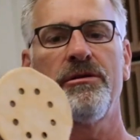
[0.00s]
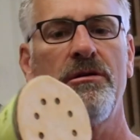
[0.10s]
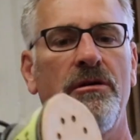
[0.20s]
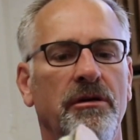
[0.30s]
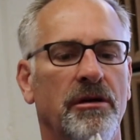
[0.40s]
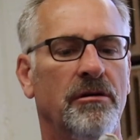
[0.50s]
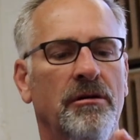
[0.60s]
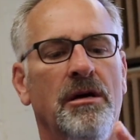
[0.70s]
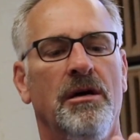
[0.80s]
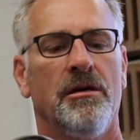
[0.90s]
to you.
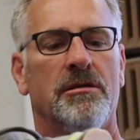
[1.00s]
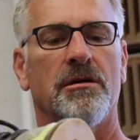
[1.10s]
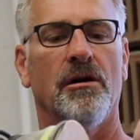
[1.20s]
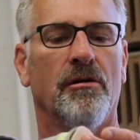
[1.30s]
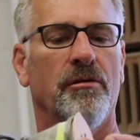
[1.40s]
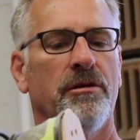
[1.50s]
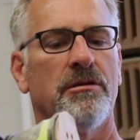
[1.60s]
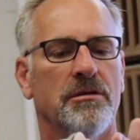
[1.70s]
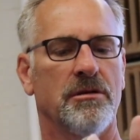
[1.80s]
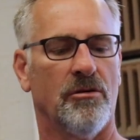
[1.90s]
So
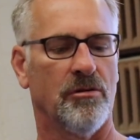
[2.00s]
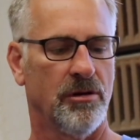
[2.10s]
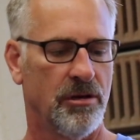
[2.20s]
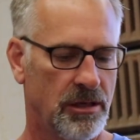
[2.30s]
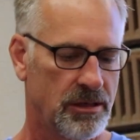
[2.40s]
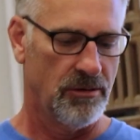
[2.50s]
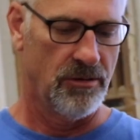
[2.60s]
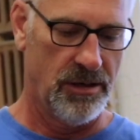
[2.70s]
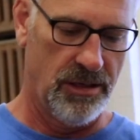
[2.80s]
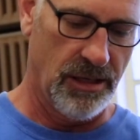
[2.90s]
this is a
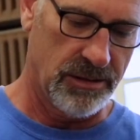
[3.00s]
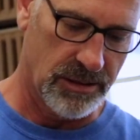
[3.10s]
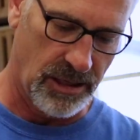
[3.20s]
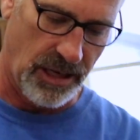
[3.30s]
disc,